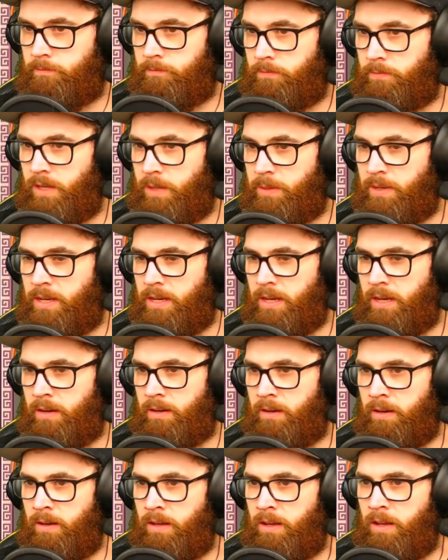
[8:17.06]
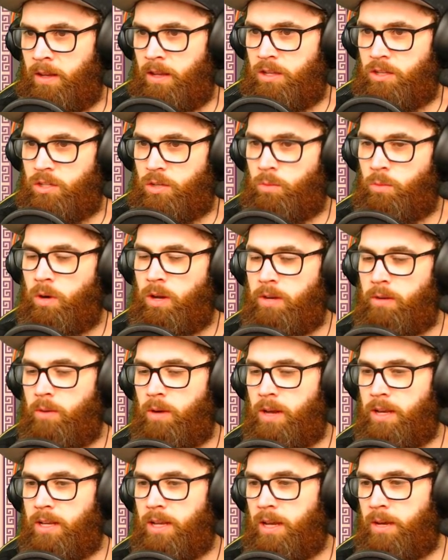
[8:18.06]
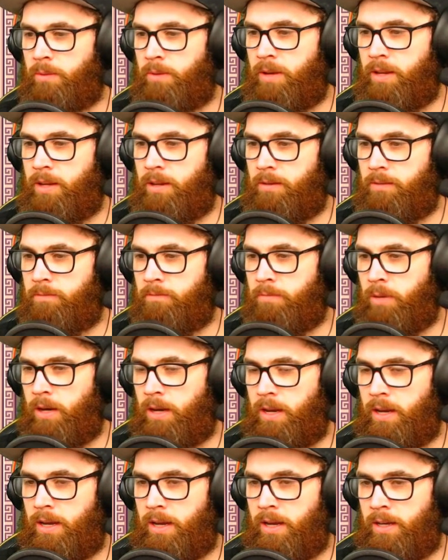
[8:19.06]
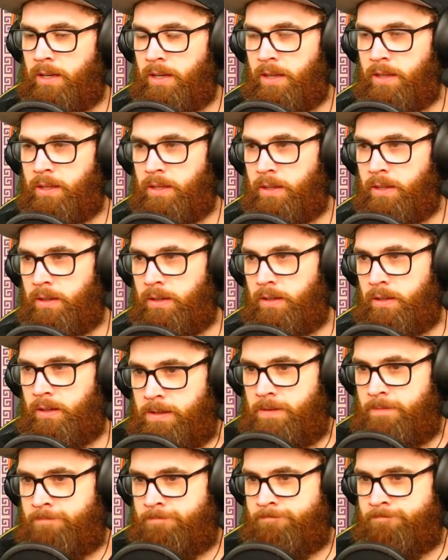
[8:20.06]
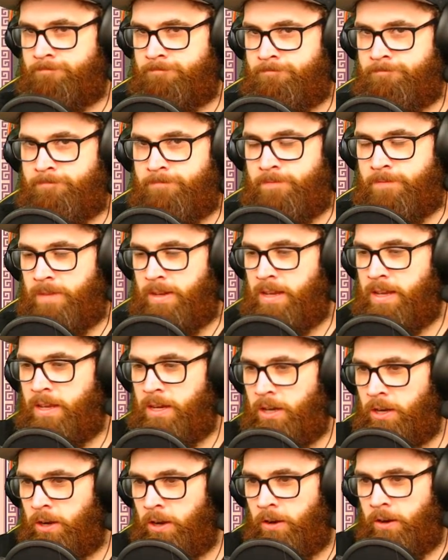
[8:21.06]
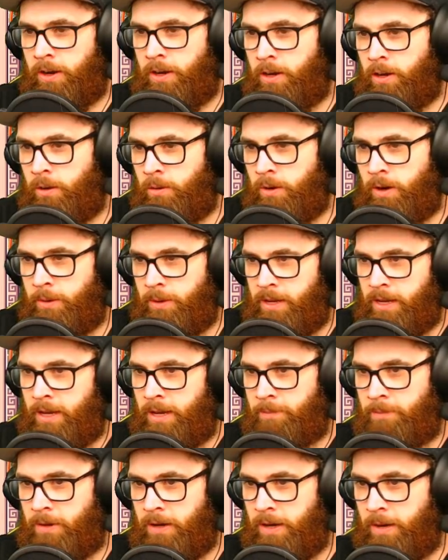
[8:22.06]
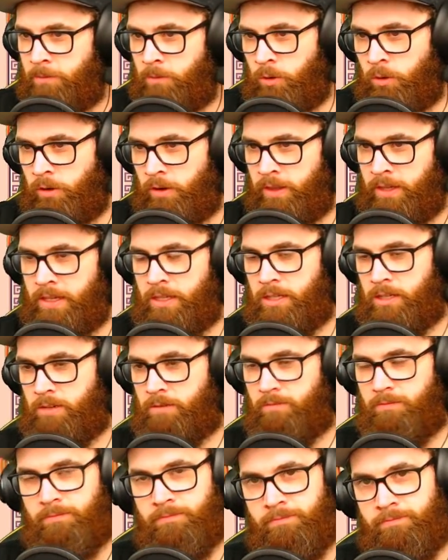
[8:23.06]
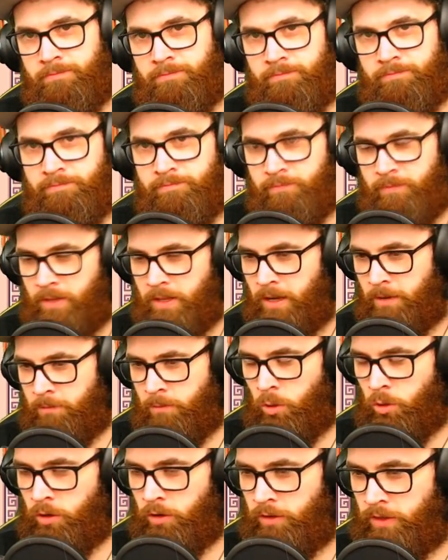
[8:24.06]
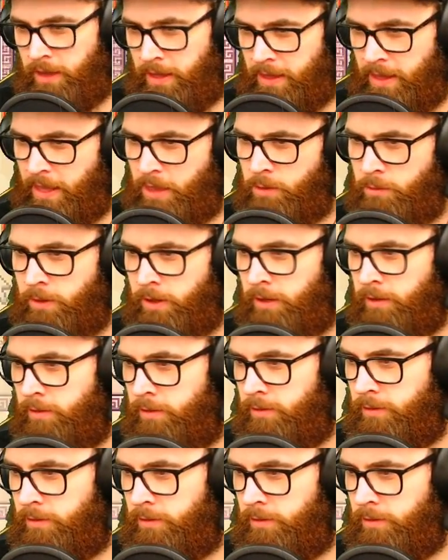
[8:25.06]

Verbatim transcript: Yeah, we can. So what, why can't we buy another... Hmm. Yeah, I don't know. I don't know why we can't buy more of this. Like more of the, the other one.